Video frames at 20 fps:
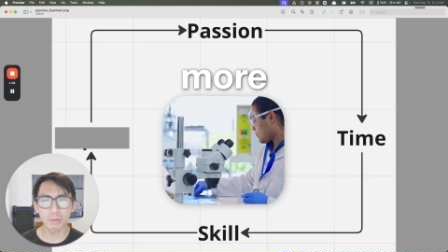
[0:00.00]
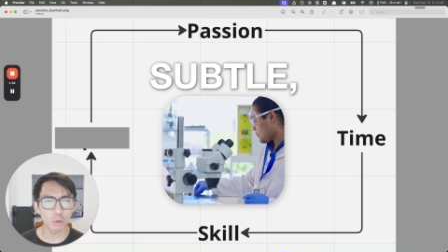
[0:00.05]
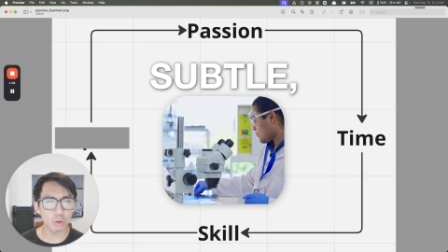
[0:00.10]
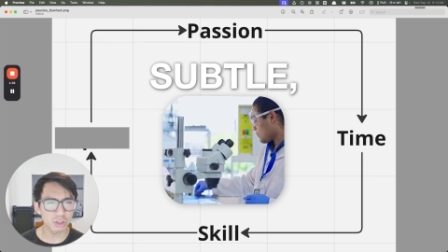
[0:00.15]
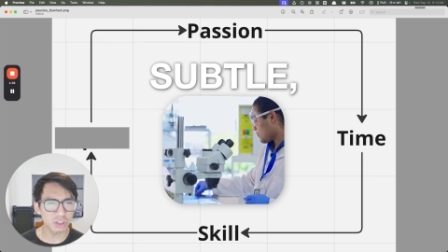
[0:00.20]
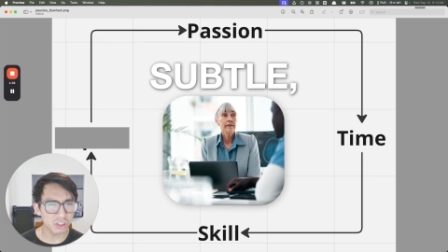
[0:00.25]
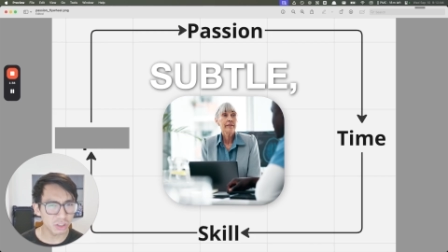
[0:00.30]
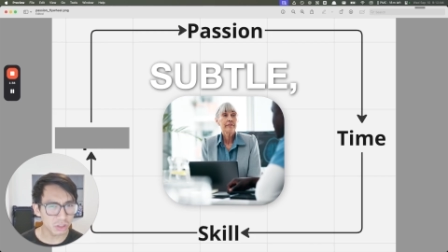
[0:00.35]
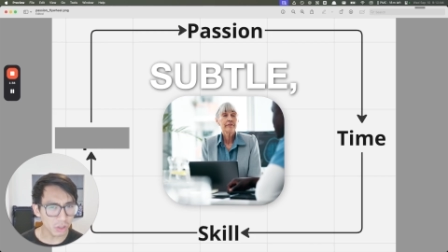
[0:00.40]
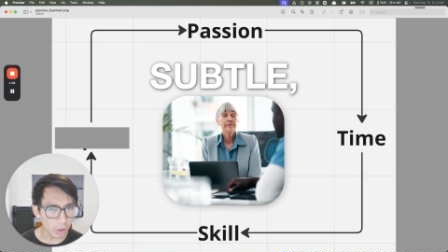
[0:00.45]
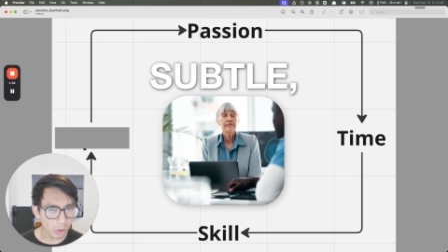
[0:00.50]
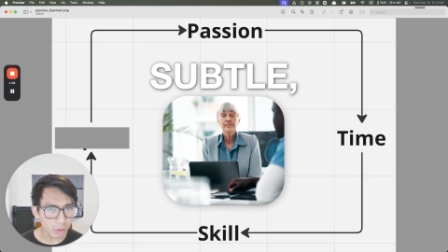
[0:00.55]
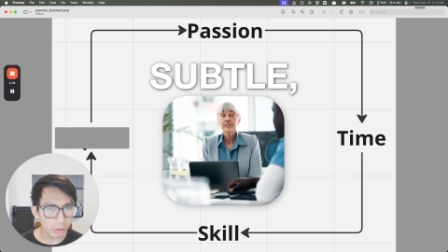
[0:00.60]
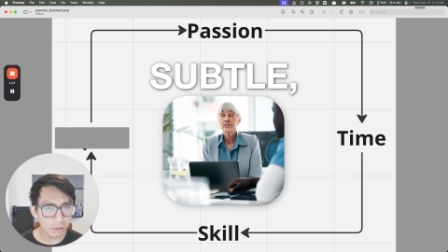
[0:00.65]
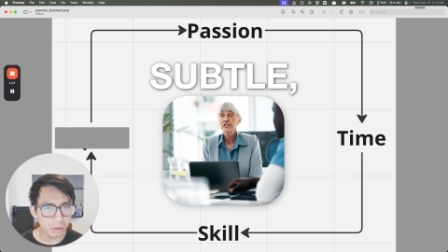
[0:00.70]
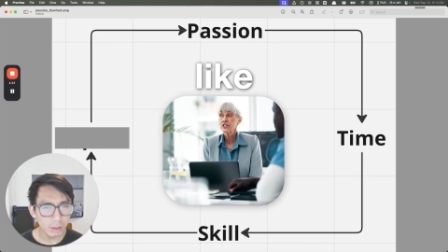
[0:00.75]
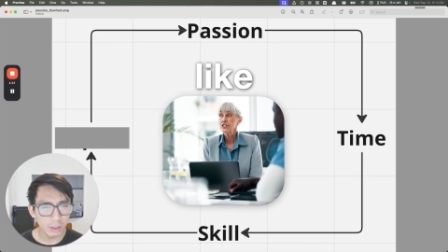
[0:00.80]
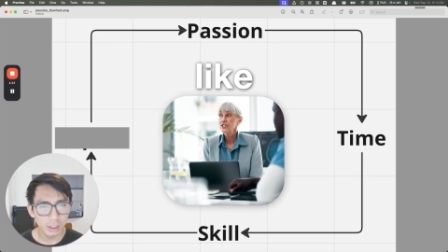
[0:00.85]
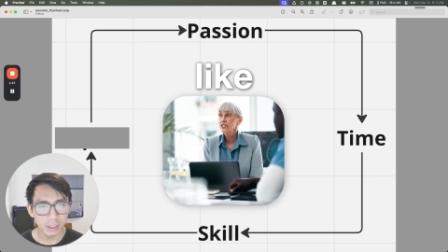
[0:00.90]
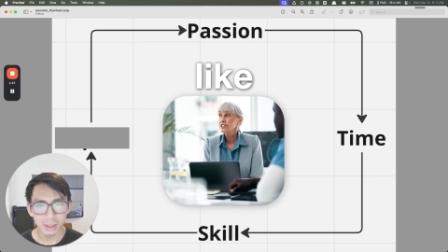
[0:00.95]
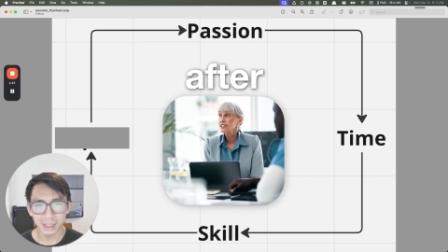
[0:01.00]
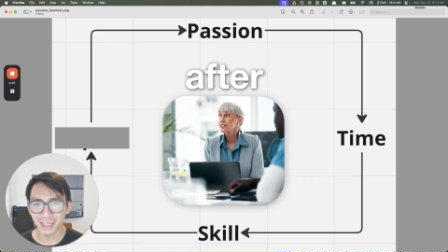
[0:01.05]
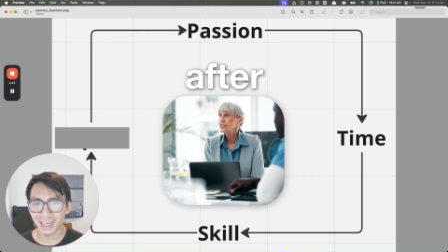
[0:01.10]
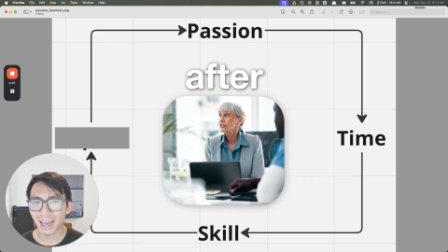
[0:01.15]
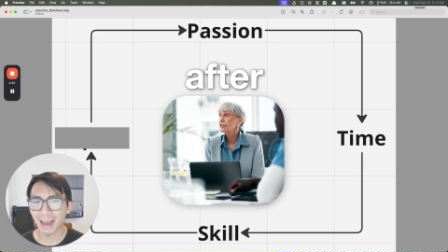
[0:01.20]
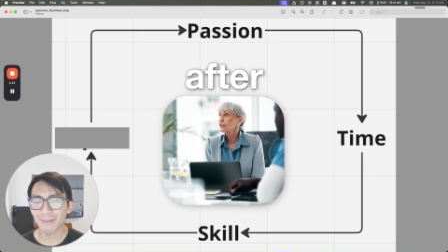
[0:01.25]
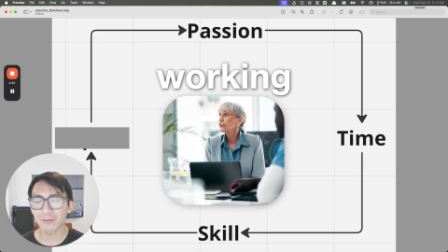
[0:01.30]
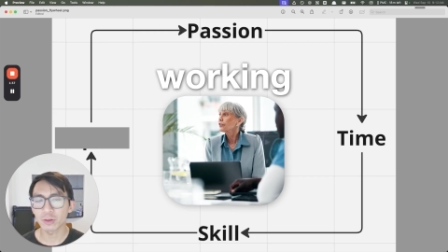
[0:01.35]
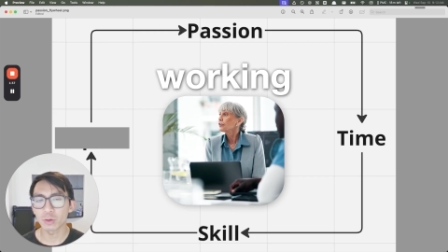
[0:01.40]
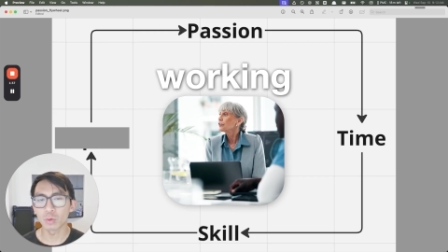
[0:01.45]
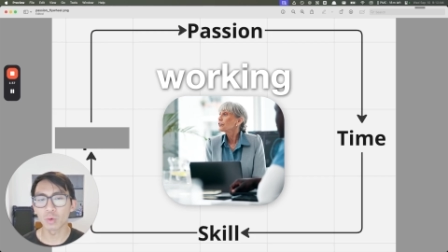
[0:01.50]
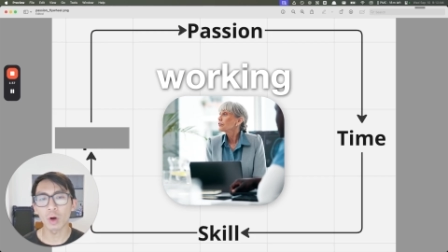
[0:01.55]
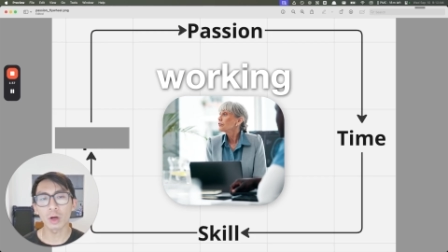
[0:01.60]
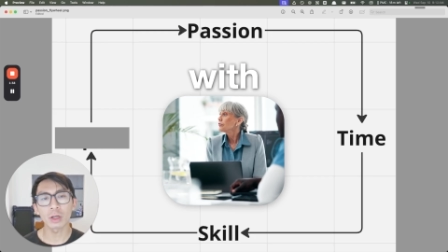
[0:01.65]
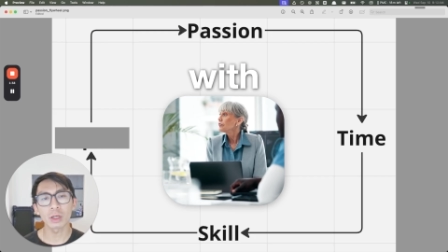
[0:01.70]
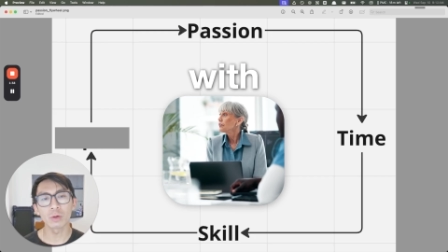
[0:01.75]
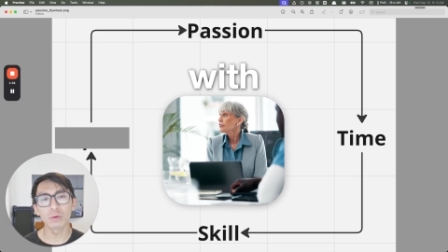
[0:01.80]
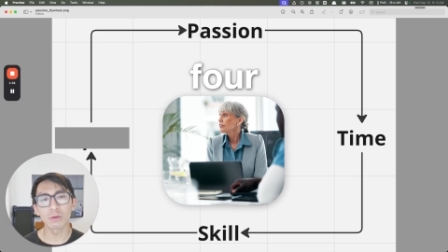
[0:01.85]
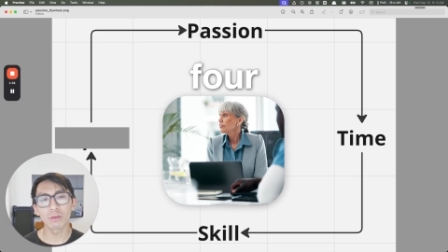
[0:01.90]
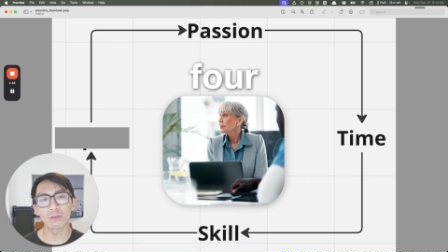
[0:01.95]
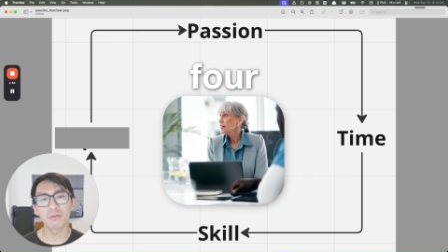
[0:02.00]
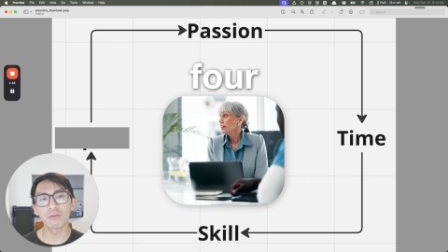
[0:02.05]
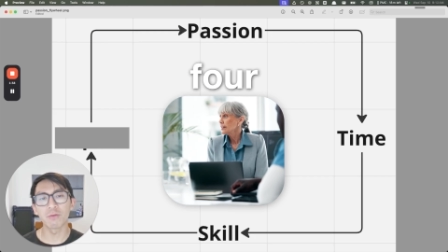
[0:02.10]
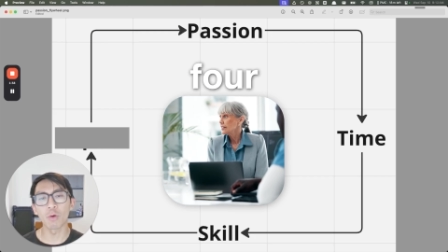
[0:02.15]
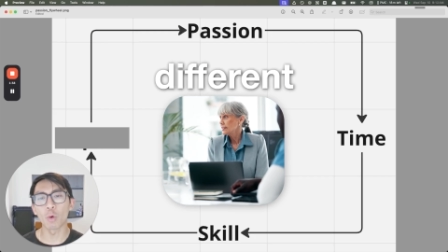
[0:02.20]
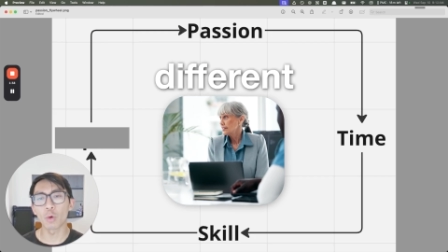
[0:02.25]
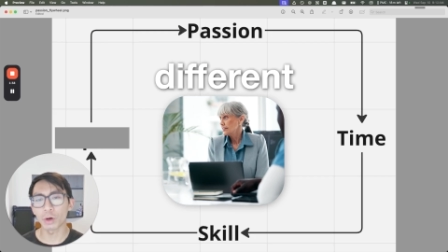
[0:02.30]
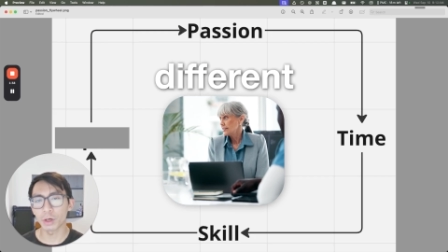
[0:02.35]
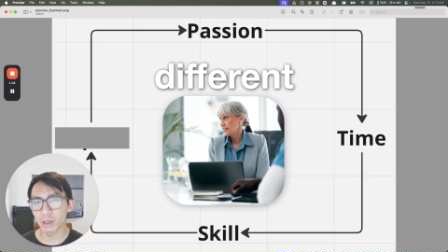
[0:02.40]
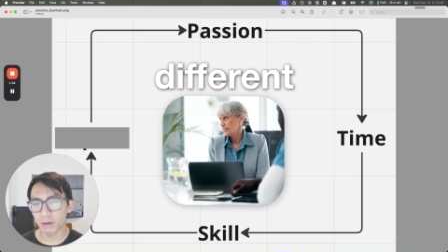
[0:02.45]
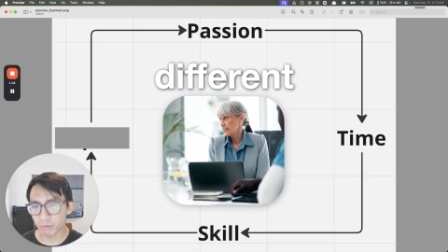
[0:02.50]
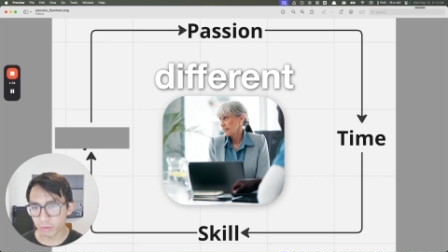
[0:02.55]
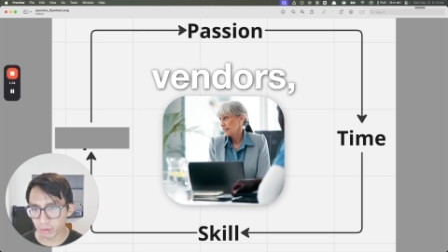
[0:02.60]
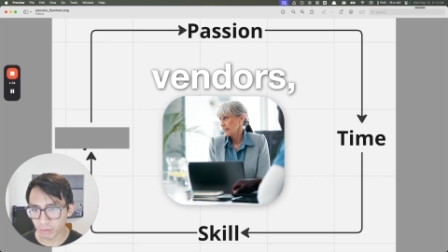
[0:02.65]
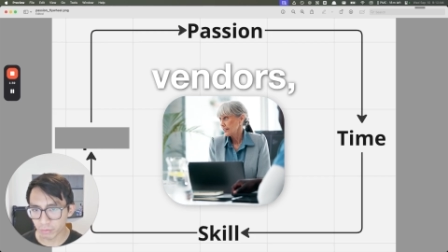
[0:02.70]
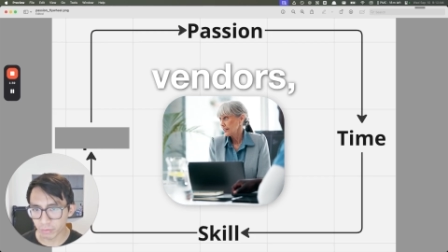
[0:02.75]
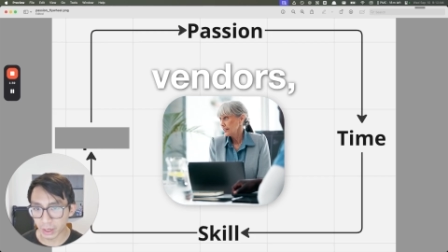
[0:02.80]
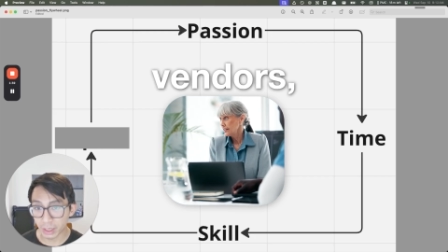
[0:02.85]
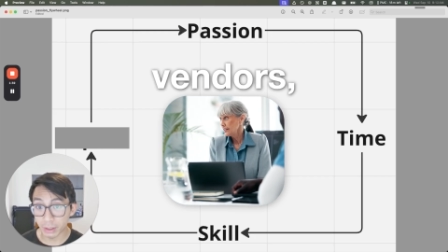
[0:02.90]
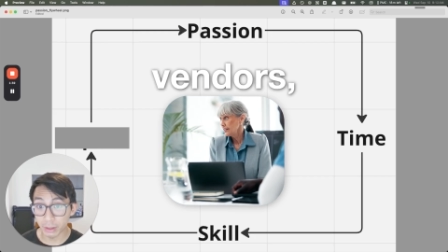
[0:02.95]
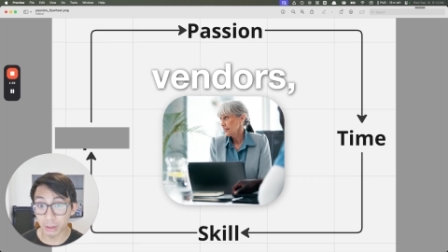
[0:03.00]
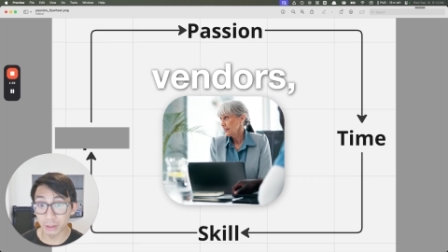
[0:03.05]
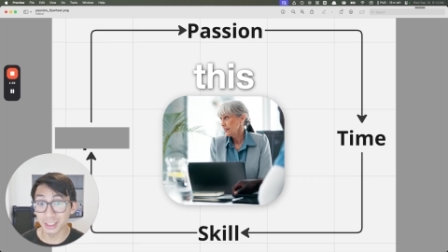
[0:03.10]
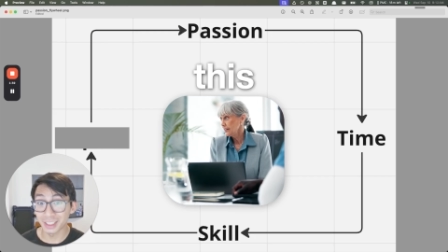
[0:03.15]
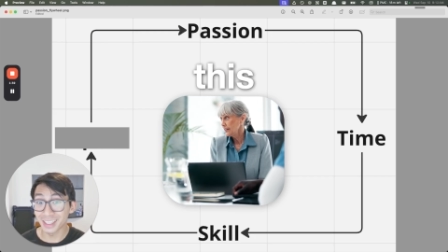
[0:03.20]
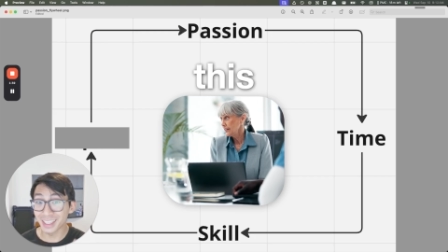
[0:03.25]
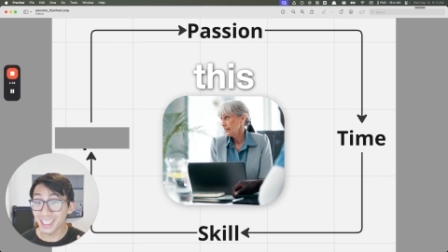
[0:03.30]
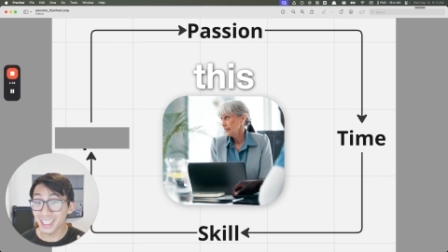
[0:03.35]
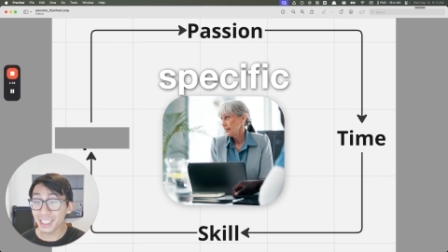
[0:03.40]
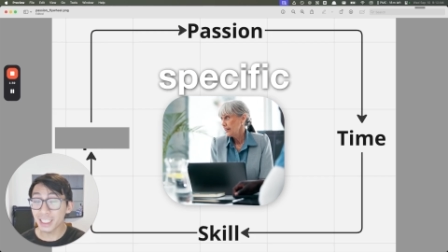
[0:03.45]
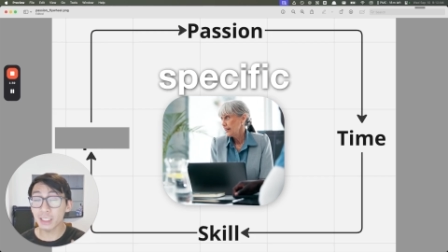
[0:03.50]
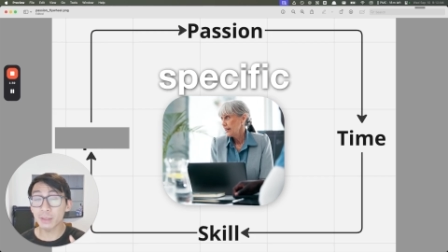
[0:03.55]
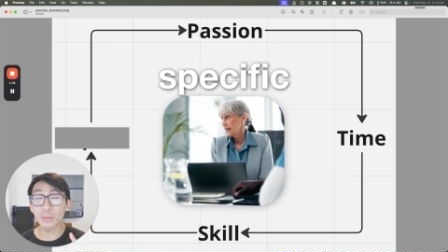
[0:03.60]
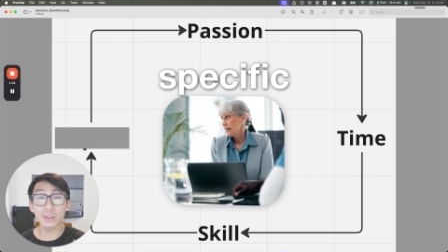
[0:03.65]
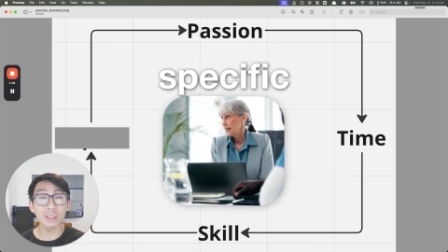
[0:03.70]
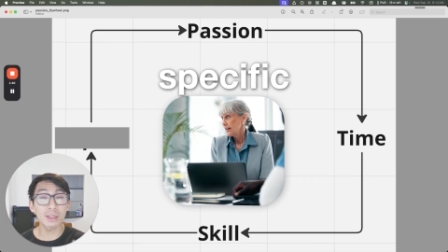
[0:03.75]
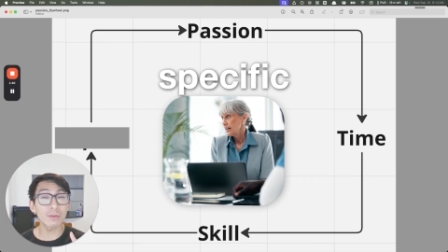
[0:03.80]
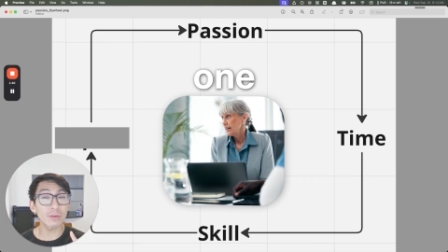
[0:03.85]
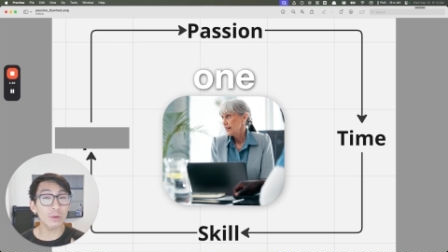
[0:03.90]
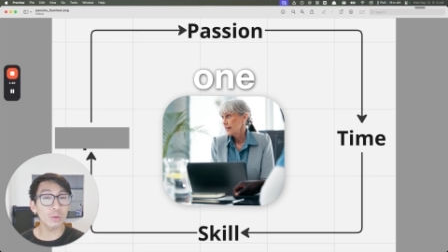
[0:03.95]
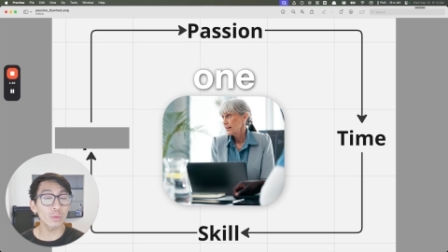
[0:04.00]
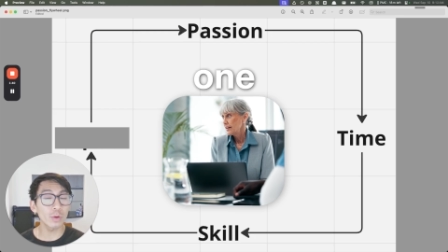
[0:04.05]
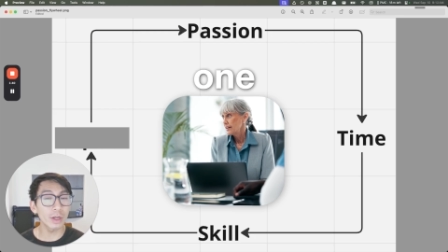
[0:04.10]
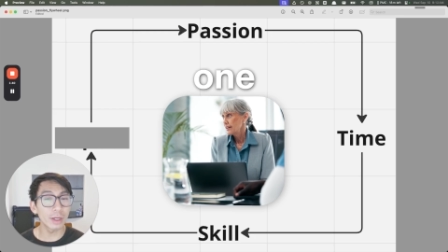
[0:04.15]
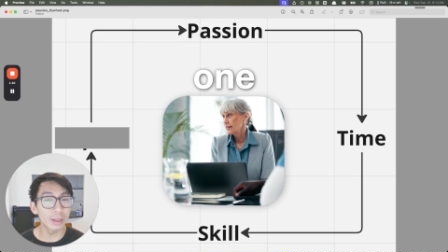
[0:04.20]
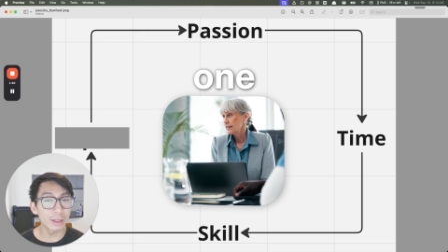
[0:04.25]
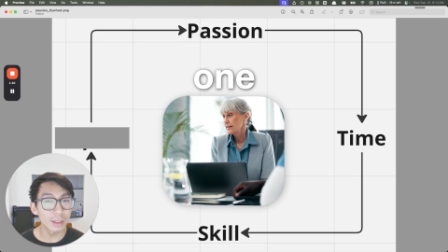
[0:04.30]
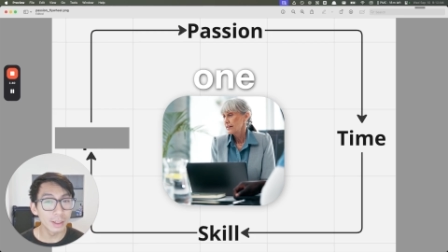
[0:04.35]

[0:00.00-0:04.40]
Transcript: subtle, like after working with four different vendors, this specific one